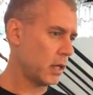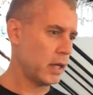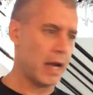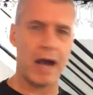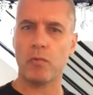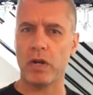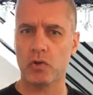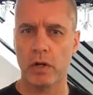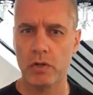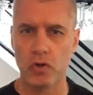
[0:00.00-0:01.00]
how
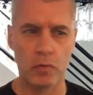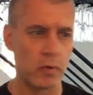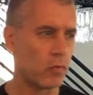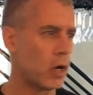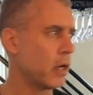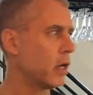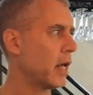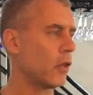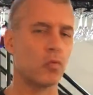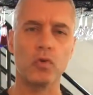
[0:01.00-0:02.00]
restaurants should be run and
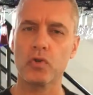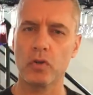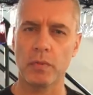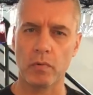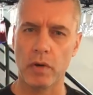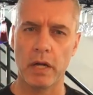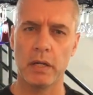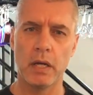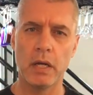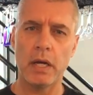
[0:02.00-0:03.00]
how the world should be
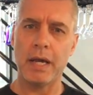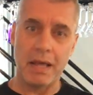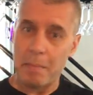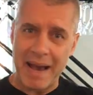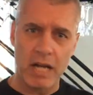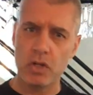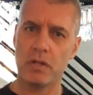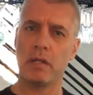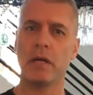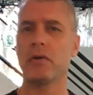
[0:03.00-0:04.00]
run, and they imagine
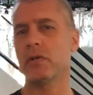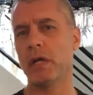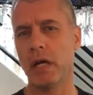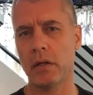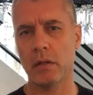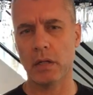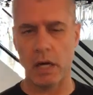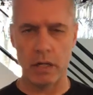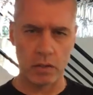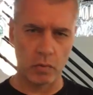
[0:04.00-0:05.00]
that they understand the
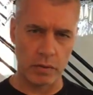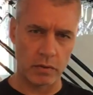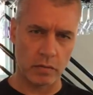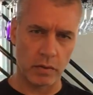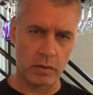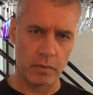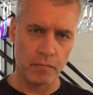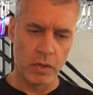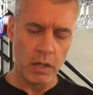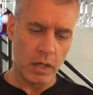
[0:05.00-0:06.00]
consequences of this.
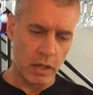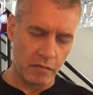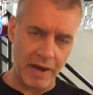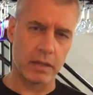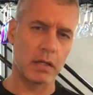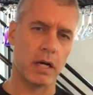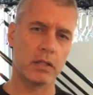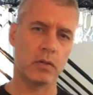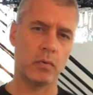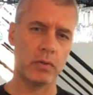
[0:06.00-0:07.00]
And in fact, the
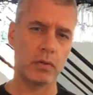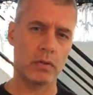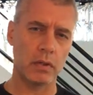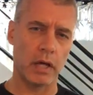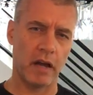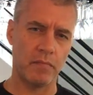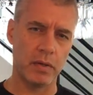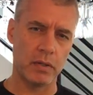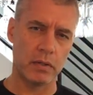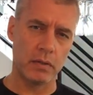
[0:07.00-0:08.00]
consequences have
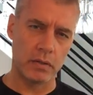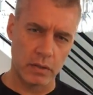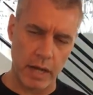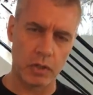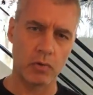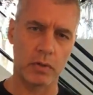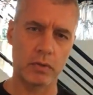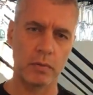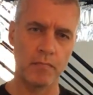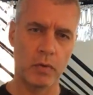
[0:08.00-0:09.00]
been
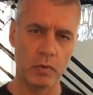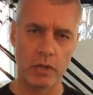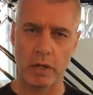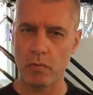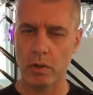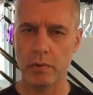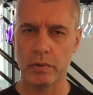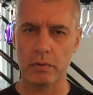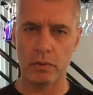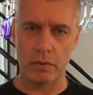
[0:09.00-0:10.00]
disastrous, which I won't go
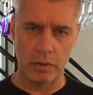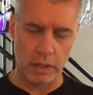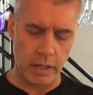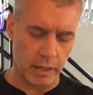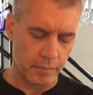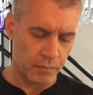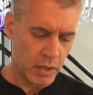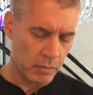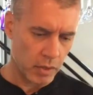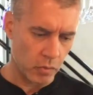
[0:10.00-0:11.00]
into today,
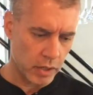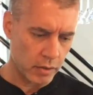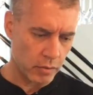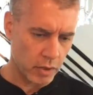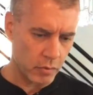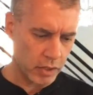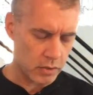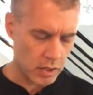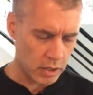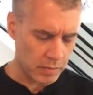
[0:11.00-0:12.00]
but what I want to
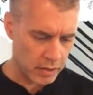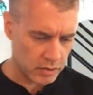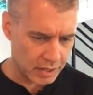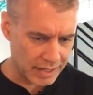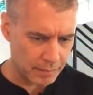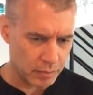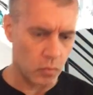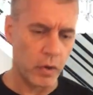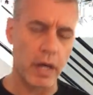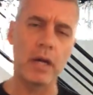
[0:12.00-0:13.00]
talk about is a couple
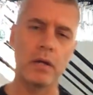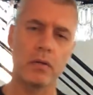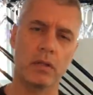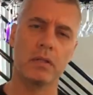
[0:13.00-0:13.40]
ways,